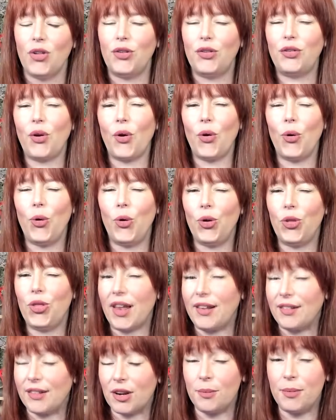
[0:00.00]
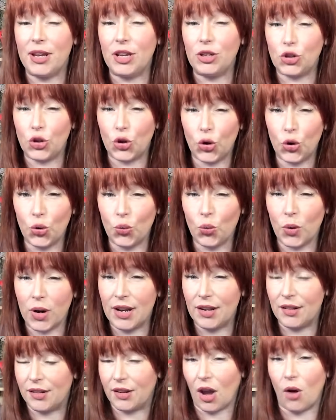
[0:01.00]
So that's going to be 2
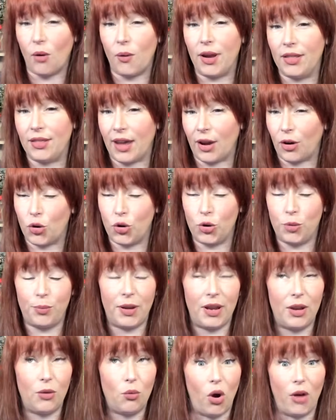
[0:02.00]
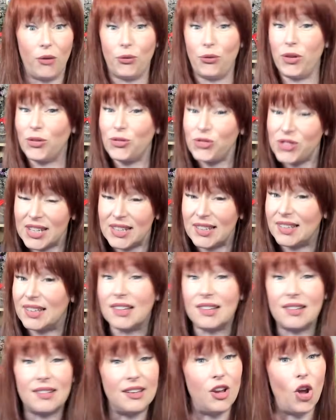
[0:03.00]
rigs going. That could be, 50,
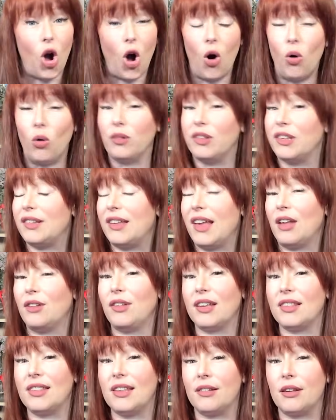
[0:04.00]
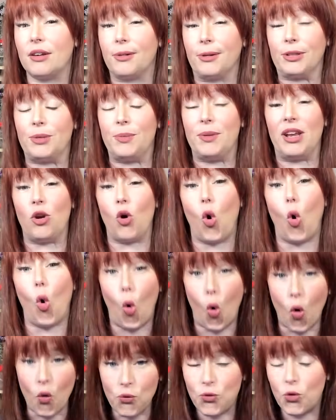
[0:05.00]
60 holes. It sounds like there's going to be an
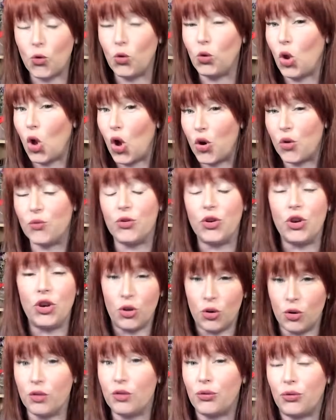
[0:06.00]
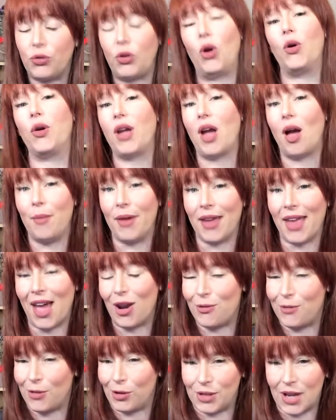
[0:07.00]
awful lot of news flow coming
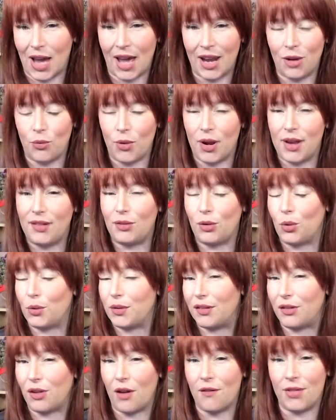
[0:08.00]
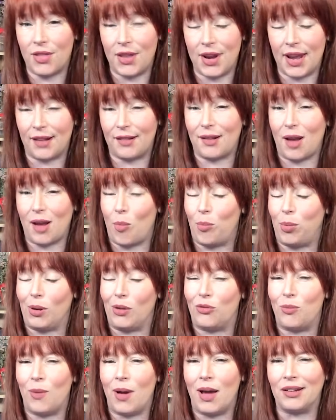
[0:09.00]
out of Iltani Resources over the next couple
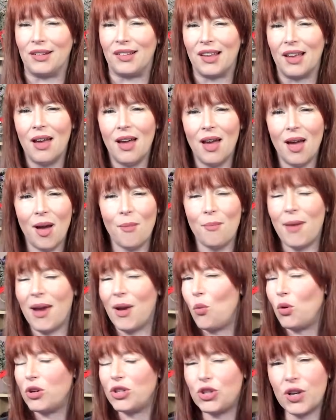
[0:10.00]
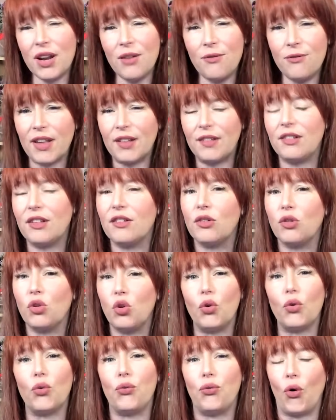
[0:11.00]
of months. Mate, what should investors
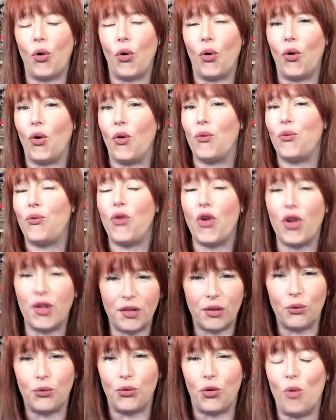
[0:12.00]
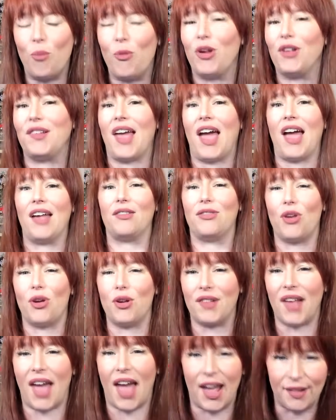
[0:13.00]
look for first and foremost as
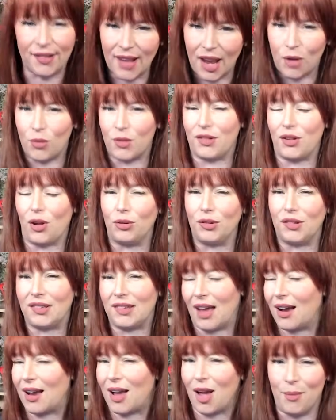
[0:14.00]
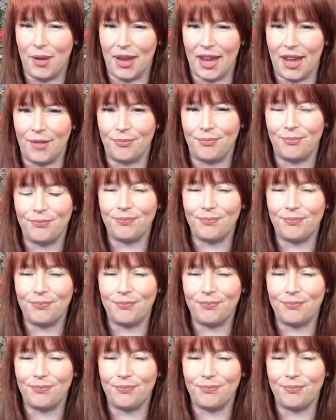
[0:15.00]
those assay results start coming in?